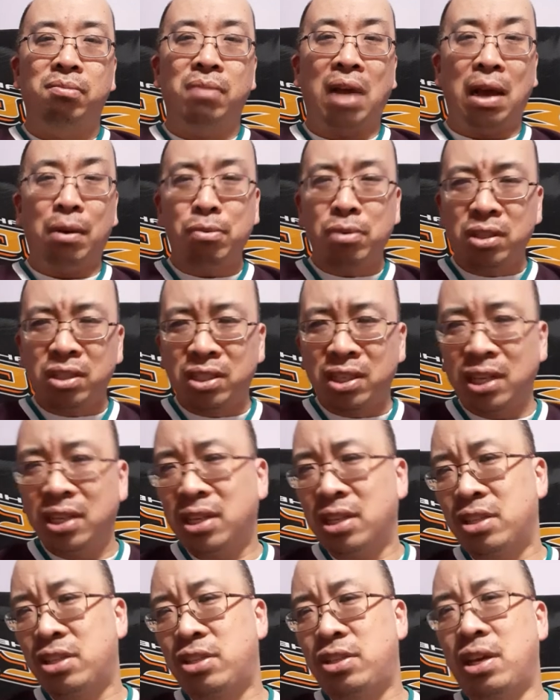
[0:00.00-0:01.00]
I wouldn't say
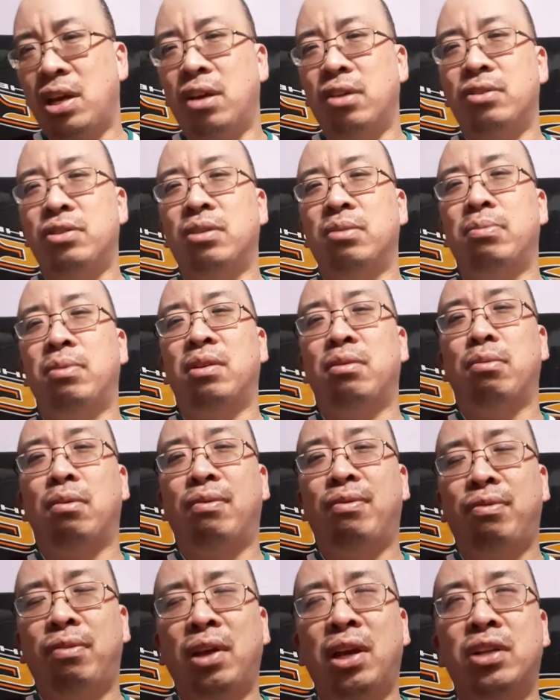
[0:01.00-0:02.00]
nostalgia, but a
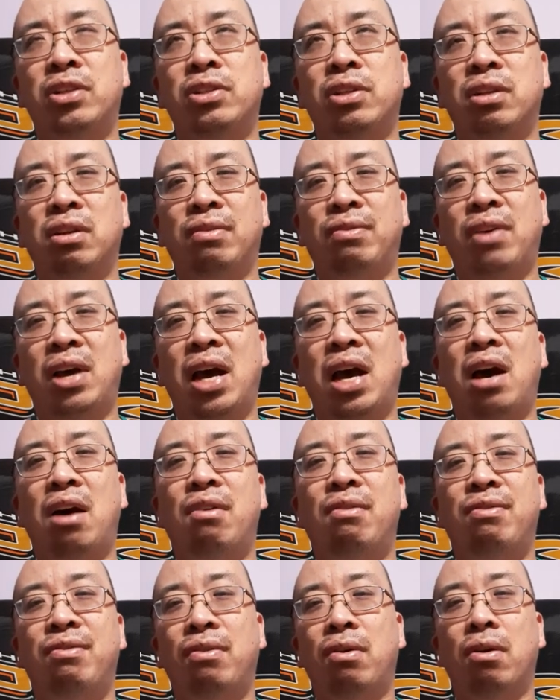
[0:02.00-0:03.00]
reflection of
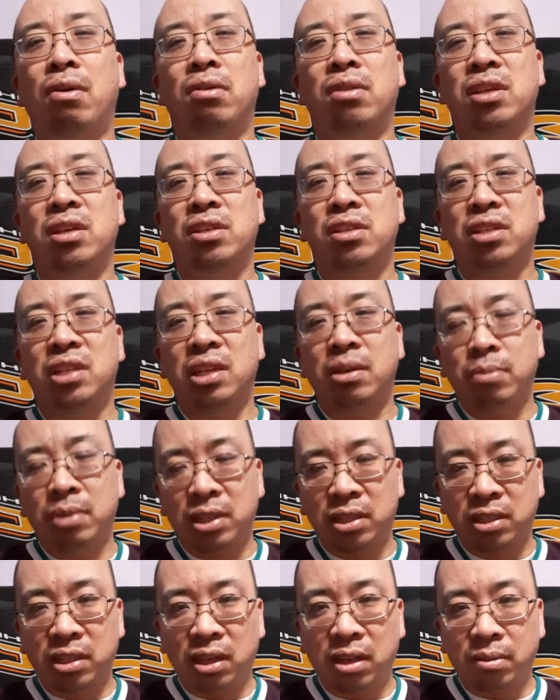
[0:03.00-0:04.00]
how far this team
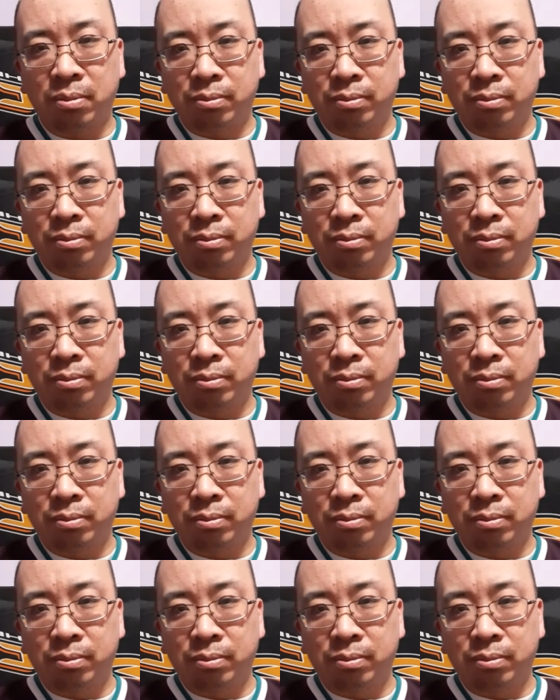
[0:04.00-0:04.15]
has come.